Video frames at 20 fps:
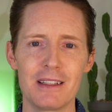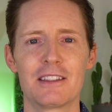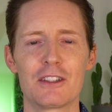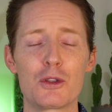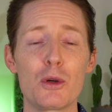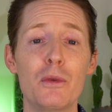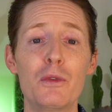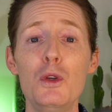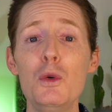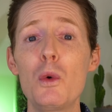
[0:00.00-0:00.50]

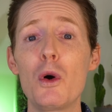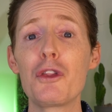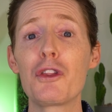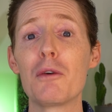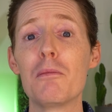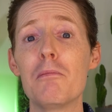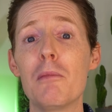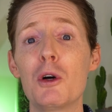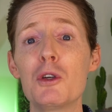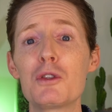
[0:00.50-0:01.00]
So if you want
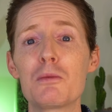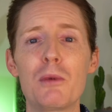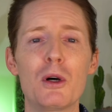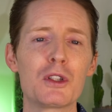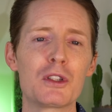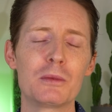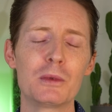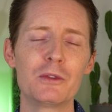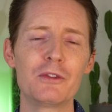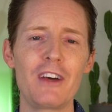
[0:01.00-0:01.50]
the most
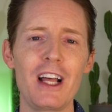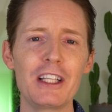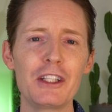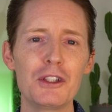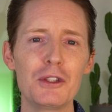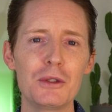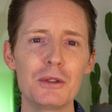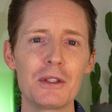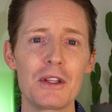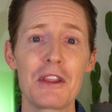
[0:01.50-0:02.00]
possible
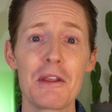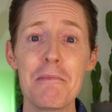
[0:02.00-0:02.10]
value,